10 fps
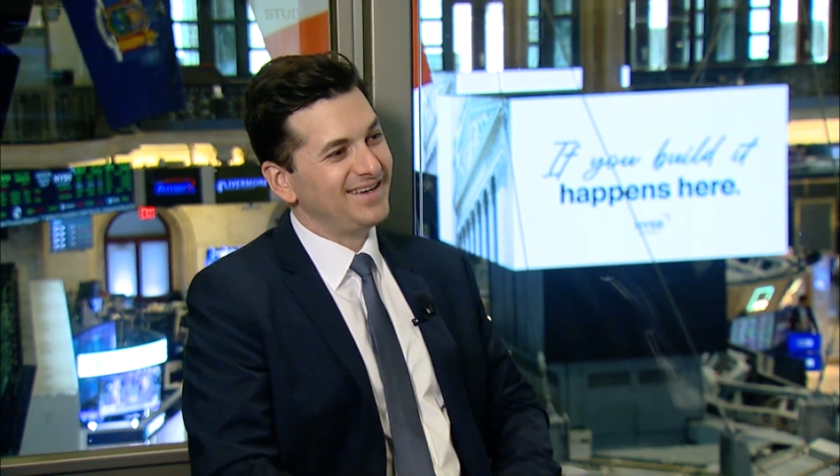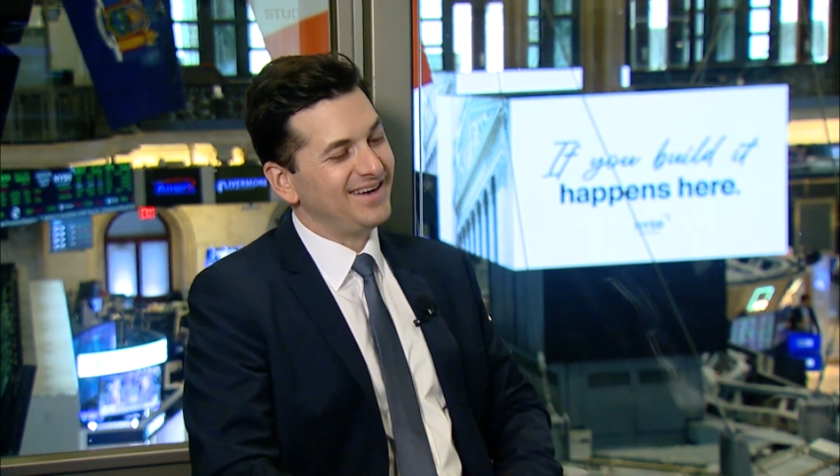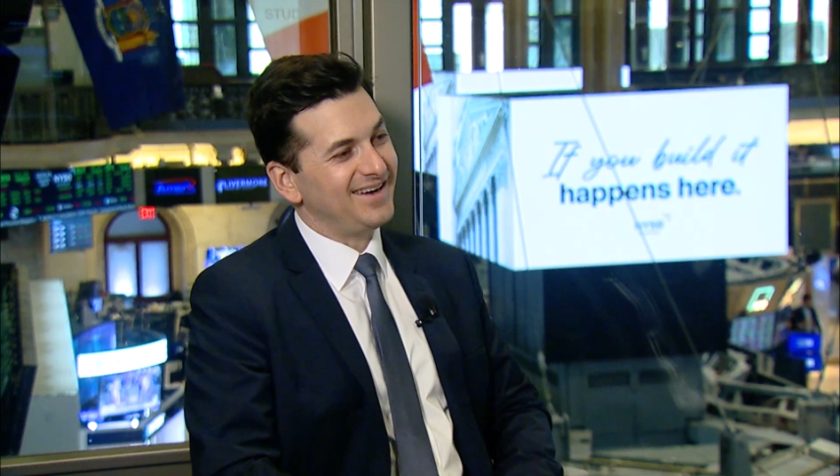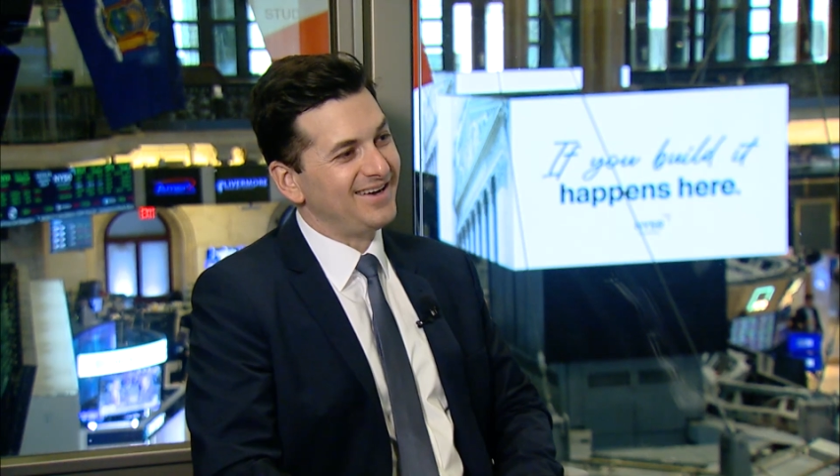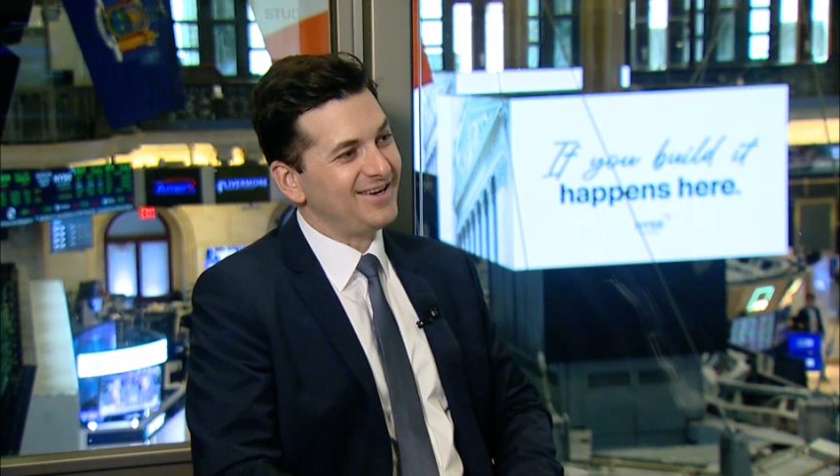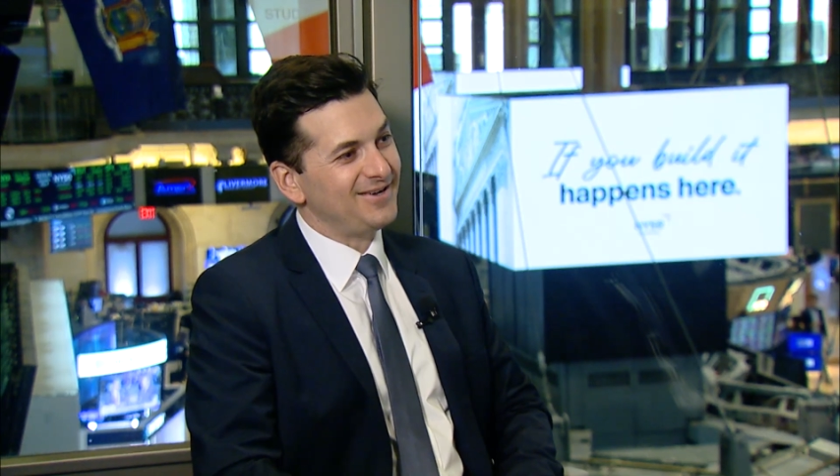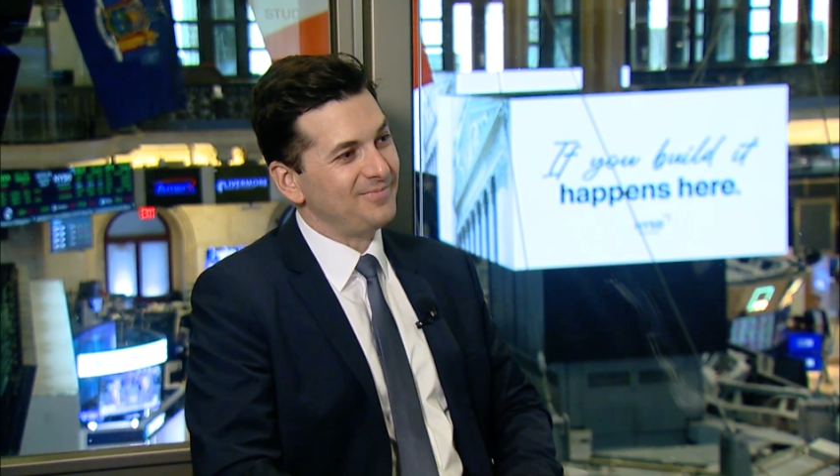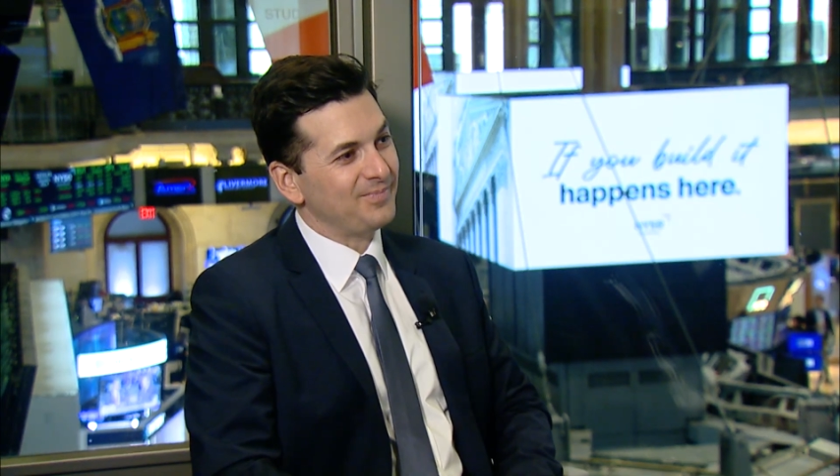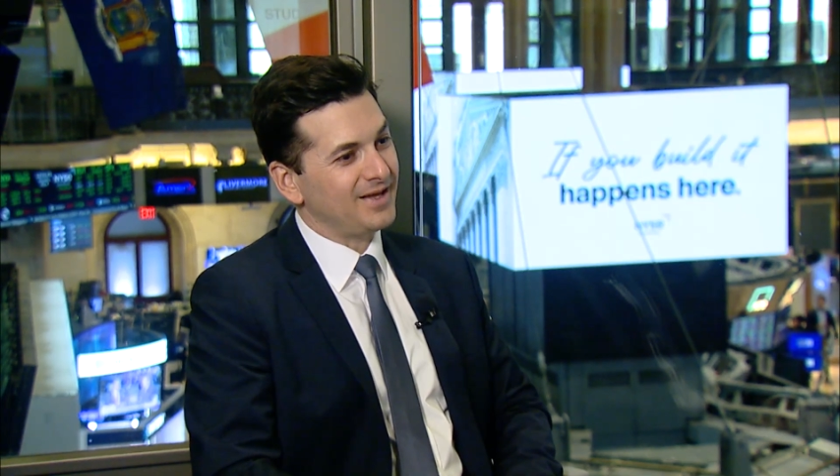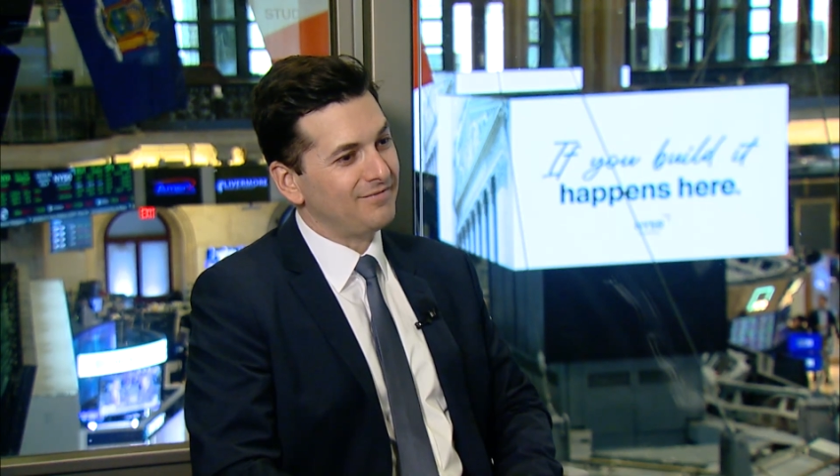
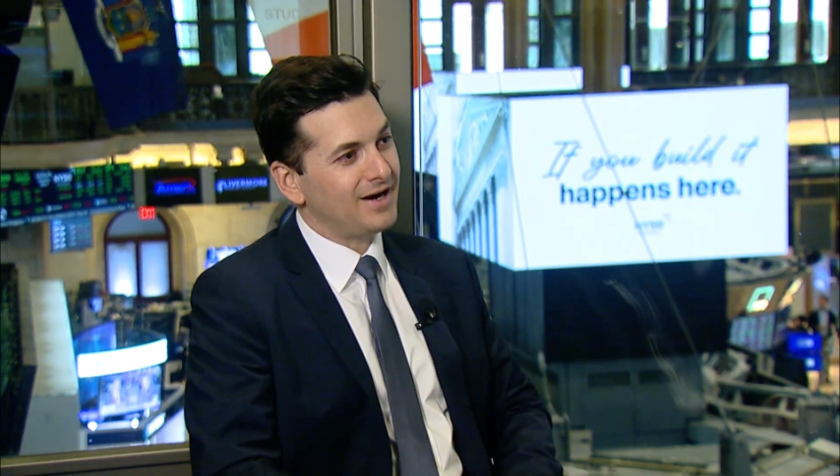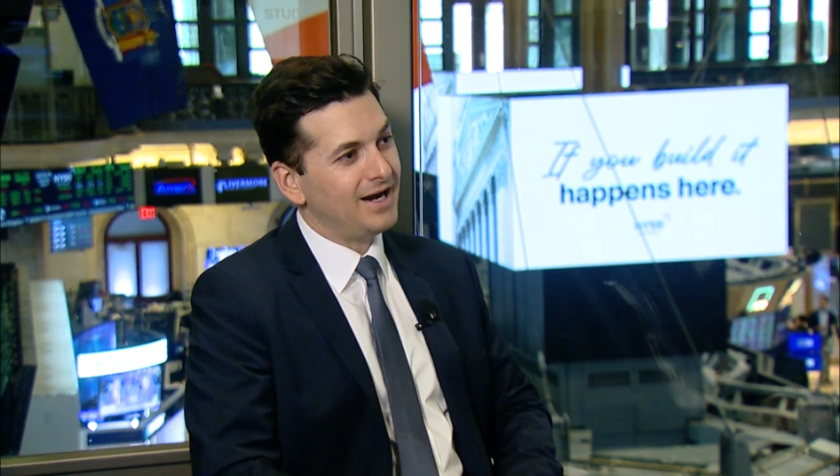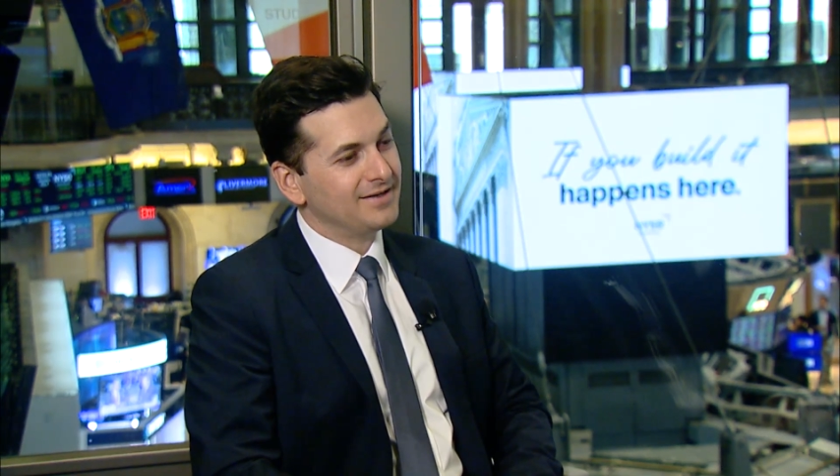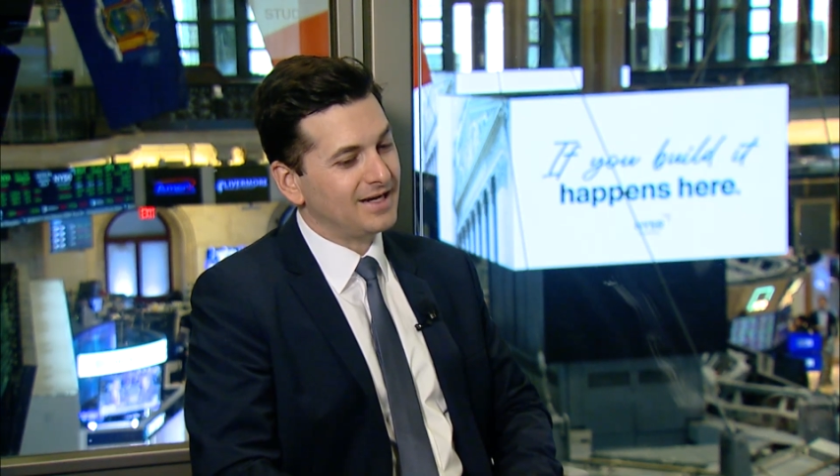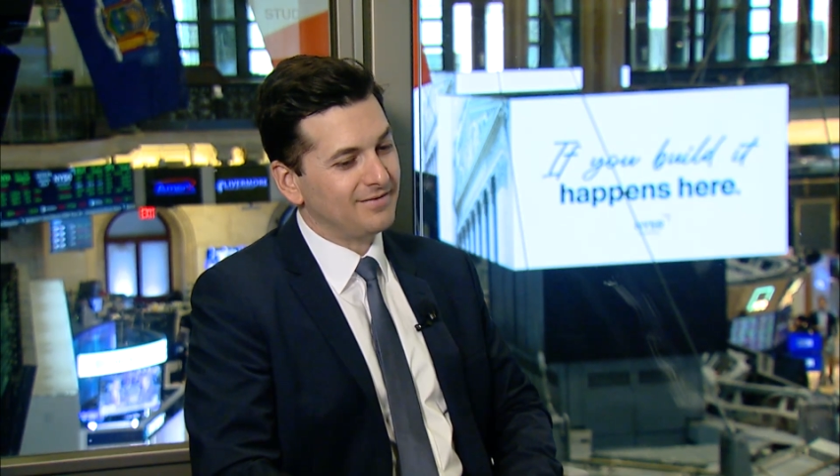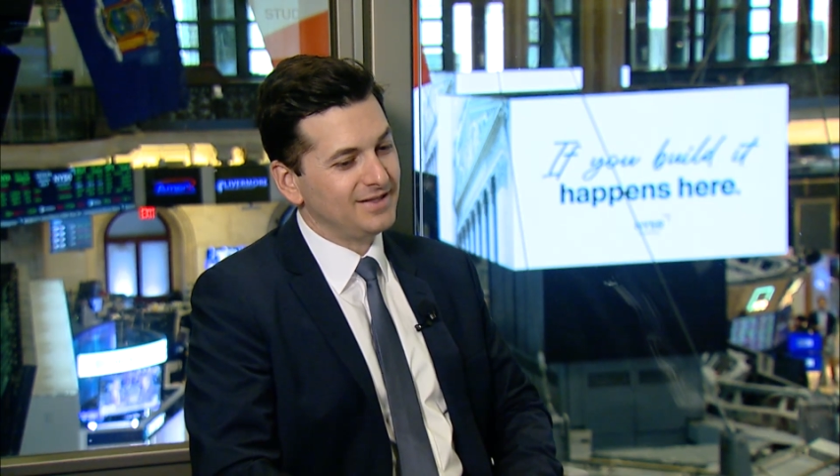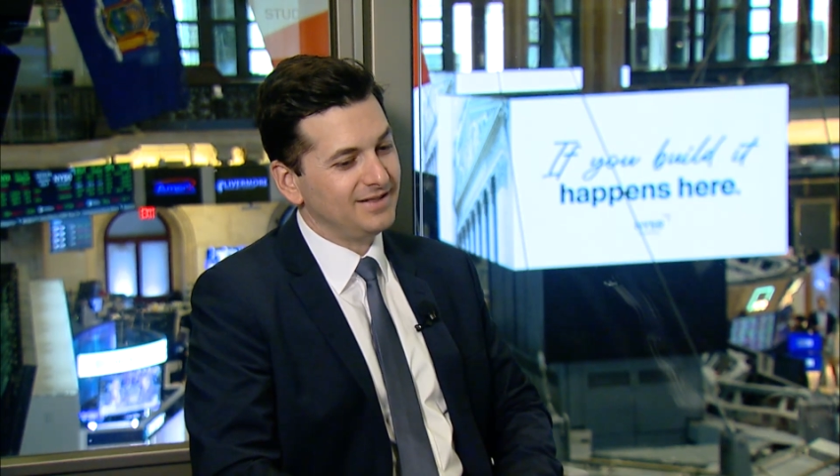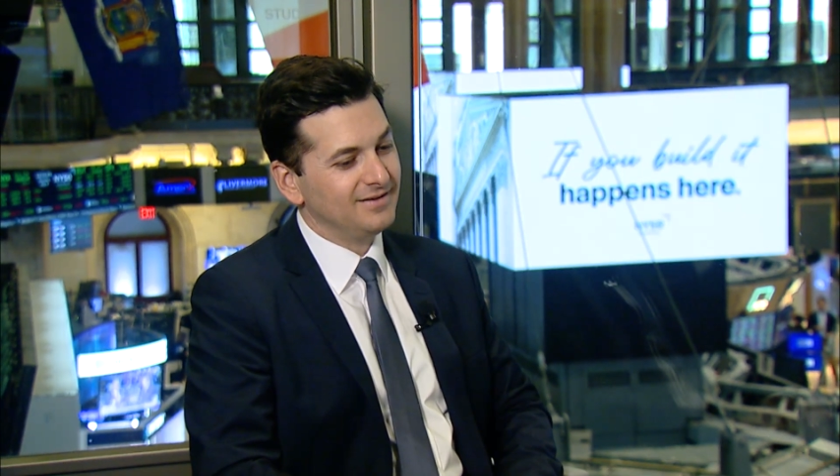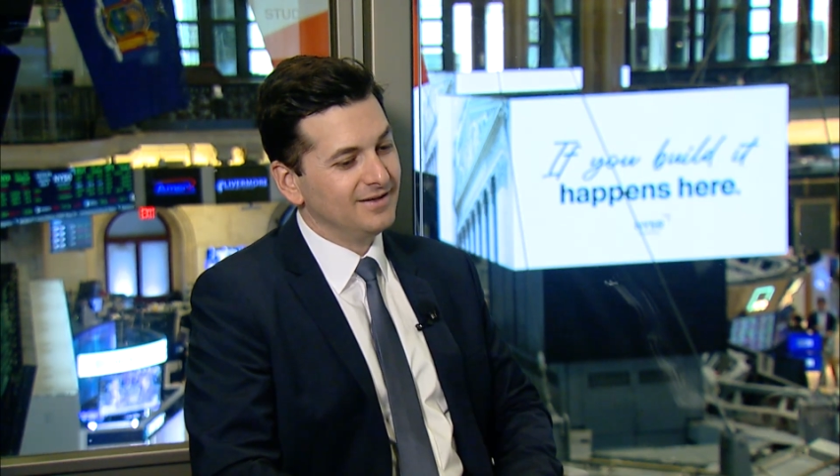and find kind of the